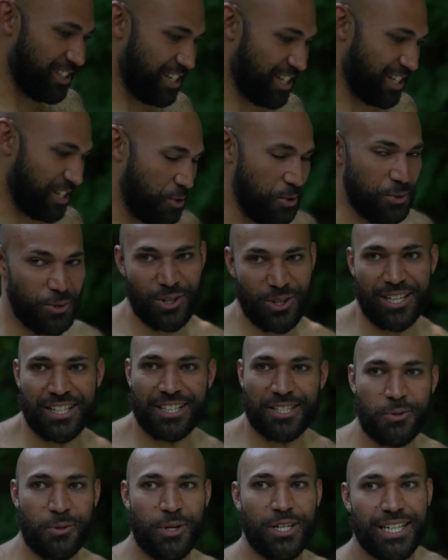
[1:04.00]
uh, cool thing
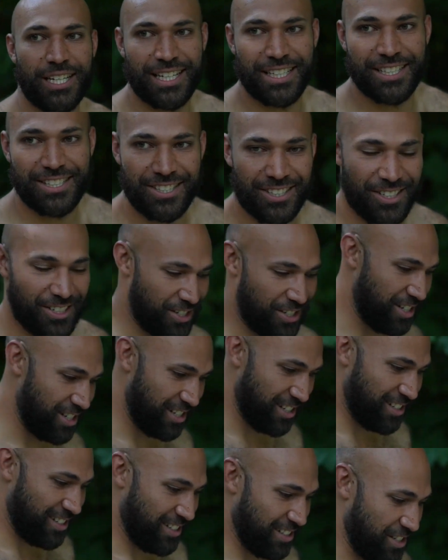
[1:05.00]
to witness.
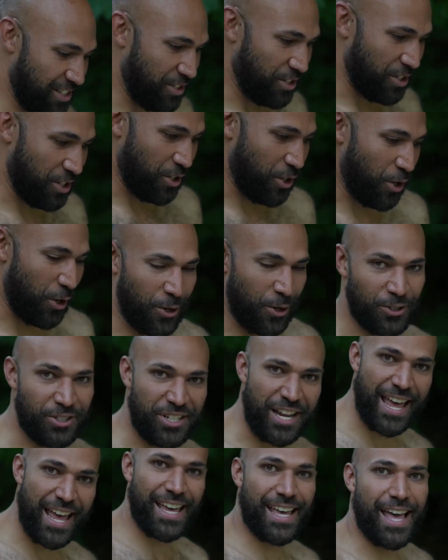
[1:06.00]
Er
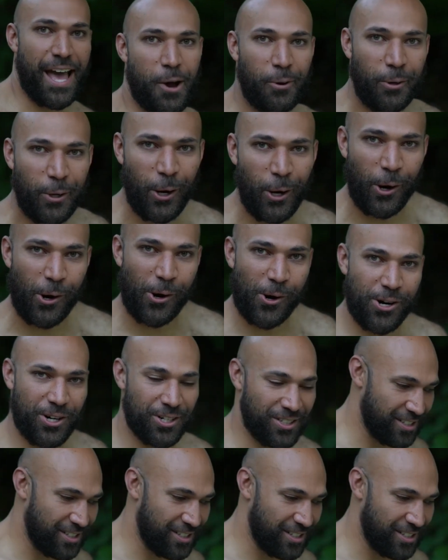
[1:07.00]
day out here.